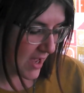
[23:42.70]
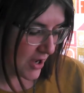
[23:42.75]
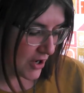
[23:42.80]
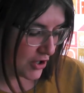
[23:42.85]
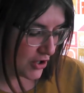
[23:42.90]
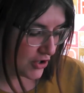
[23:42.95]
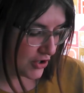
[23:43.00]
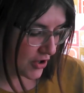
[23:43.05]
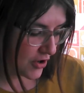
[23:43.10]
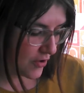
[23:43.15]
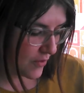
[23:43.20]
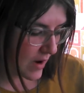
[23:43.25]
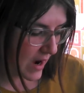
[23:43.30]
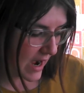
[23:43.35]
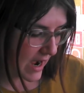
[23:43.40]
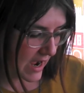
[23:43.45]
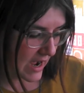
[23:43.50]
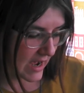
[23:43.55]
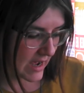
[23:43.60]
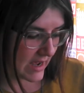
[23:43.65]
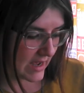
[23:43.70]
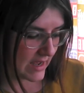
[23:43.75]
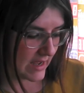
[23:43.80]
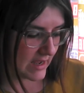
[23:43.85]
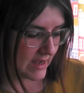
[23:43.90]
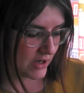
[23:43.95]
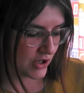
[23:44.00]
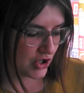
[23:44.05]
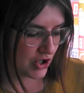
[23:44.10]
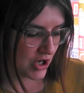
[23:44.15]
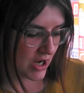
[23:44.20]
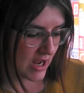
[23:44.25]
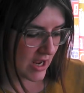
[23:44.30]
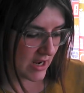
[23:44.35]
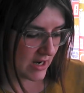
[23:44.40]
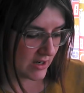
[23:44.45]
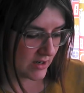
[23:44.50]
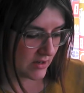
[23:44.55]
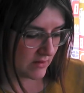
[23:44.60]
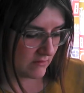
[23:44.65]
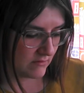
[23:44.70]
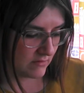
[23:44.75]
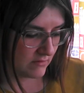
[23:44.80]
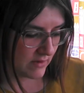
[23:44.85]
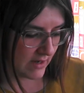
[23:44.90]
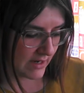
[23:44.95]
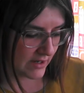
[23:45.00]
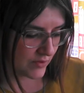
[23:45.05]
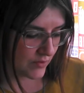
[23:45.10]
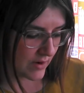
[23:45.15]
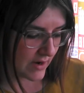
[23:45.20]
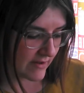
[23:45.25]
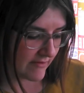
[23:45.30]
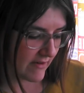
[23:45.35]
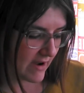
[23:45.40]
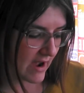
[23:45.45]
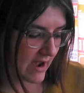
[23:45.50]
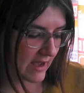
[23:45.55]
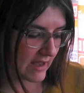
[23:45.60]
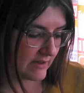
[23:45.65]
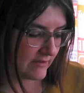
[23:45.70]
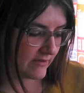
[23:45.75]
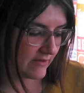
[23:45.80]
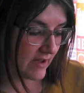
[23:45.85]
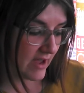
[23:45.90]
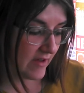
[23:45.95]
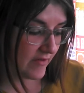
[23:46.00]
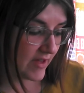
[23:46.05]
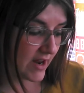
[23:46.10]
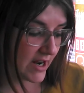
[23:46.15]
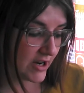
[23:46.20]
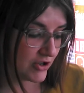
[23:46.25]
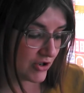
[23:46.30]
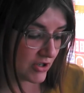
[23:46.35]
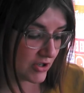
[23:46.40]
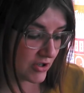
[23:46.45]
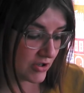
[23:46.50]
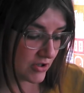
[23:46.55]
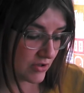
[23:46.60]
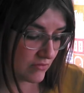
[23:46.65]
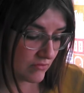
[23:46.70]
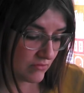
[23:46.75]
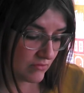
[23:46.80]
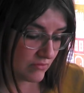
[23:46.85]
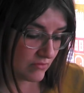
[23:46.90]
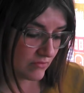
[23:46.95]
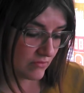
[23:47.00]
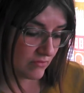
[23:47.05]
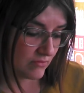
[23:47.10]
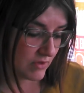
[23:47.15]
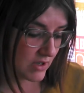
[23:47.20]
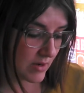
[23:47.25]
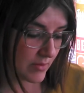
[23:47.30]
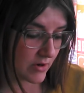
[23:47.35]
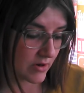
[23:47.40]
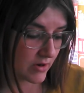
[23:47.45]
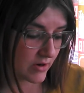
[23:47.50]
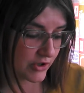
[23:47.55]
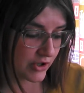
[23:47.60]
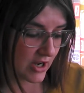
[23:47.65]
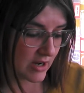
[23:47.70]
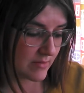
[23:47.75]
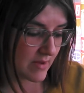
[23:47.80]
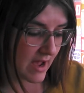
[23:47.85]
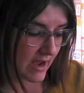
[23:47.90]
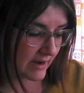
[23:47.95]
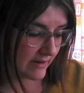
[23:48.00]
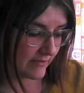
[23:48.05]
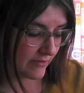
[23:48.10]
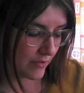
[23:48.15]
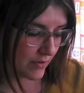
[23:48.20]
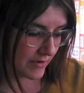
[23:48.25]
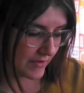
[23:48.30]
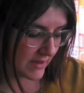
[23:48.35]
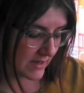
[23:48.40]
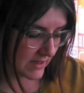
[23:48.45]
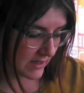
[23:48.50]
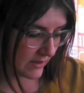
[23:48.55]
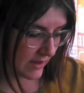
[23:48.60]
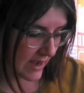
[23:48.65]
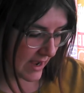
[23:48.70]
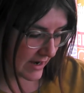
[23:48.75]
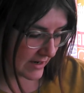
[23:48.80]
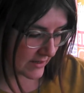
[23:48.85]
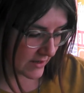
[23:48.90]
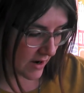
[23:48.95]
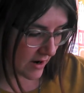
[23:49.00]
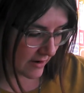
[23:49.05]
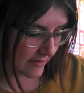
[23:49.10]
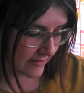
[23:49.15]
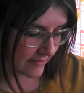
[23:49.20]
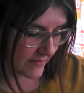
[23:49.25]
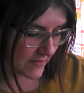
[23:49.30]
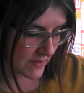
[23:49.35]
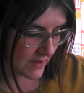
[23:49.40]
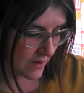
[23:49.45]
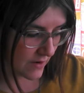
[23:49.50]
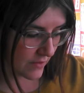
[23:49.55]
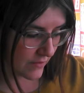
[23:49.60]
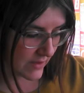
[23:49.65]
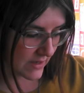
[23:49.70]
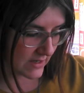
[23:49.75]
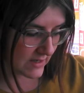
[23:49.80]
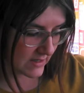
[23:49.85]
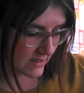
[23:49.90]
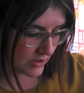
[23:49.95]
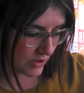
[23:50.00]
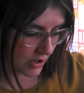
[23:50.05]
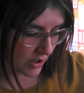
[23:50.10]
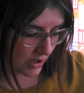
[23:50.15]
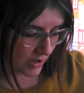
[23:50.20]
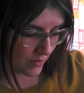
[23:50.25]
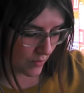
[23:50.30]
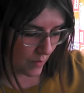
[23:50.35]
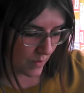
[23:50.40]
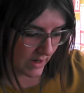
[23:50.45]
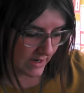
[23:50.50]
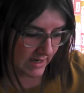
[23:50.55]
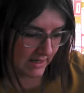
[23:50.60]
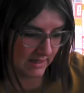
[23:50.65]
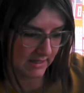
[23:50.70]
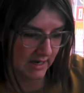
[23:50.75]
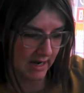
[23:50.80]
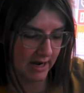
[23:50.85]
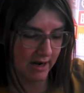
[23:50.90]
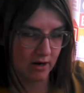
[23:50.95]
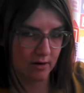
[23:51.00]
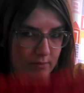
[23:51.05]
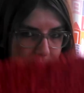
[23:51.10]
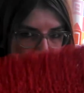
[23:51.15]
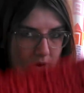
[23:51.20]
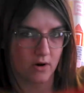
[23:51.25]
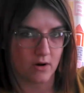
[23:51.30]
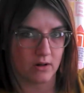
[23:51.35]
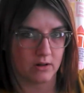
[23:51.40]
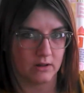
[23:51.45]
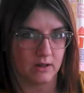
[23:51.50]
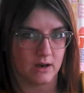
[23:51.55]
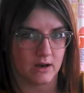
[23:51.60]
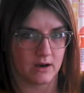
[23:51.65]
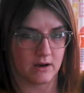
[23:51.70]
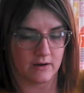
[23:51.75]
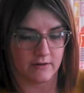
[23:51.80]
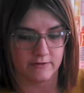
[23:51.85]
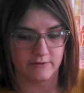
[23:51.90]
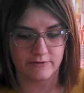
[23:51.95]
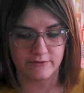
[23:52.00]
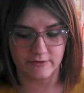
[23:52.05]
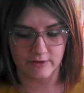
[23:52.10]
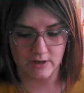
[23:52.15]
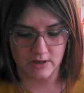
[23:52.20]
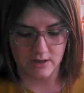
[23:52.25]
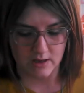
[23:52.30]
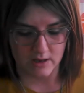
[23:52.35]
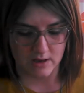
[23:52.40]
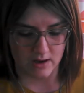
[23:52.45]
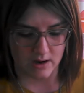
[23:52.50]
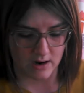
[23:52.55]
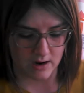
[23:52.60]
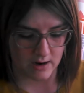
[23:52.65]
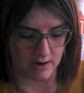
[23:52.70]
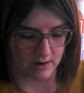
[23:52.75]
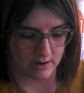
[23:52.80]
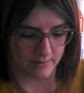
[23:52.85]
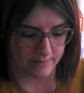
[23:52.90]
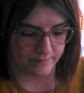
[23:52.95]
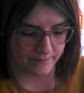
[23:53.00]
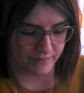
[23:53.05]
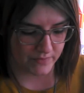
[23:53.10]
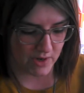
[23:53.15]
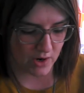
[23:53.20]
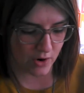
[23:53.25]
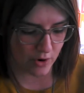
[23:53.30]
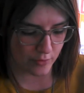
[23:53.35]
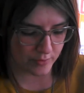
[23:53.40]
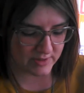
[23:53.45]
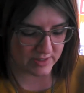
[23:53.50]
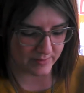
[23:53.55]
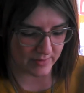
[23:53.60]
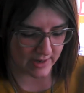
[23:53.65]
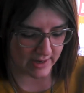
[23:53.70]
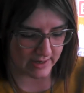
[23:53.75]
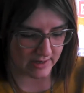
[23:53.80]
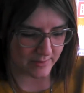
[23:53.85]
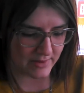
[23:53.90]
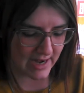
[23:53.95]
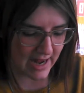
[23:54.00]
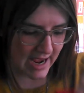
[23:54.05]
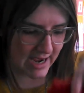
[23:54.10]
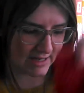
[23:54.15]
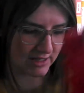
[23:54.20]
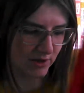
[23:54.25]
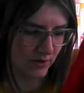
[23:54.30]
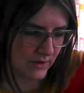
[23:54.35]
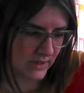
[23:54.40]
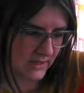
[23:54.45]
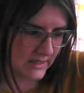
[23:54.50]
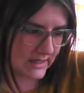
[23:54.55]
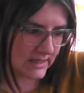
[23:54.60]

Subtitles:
So I chained like 25, and then I just double crocheted back and forth until I had a scarf. So this took one entire ball of homespun, but as you can